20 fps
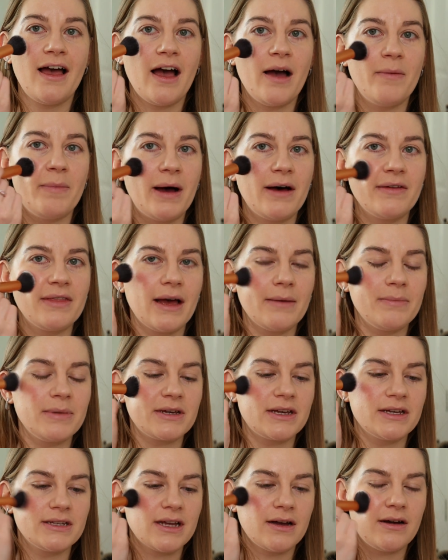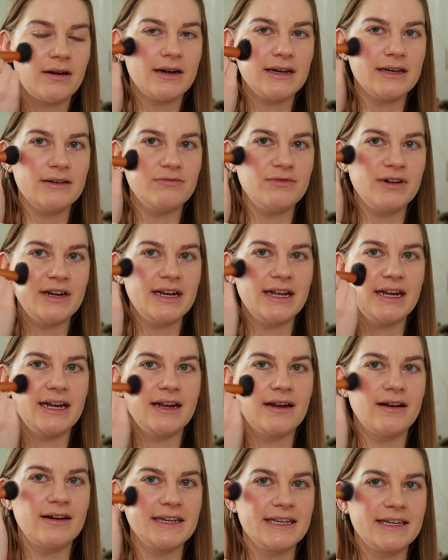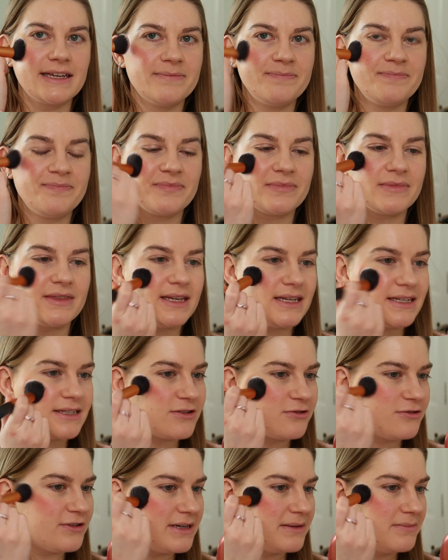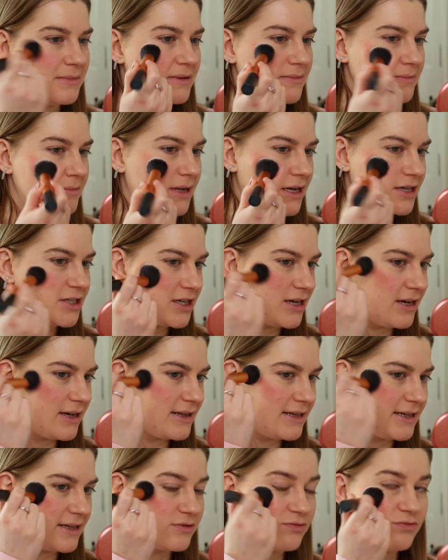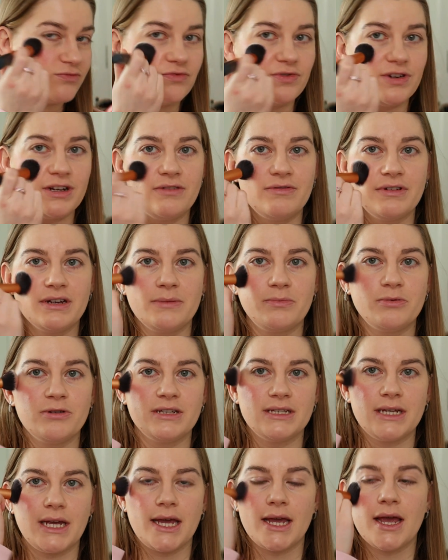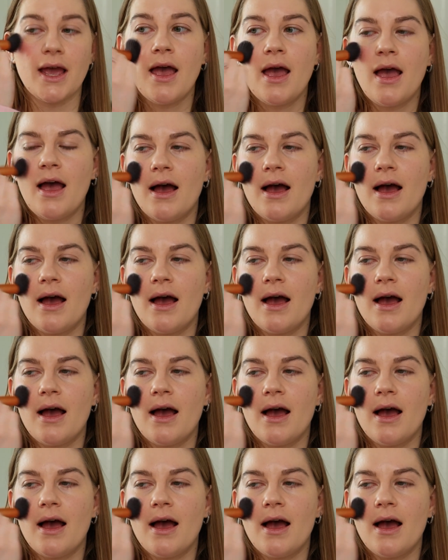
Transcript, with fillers: about that because I really like this cream blusher. I think it's really, really pretty.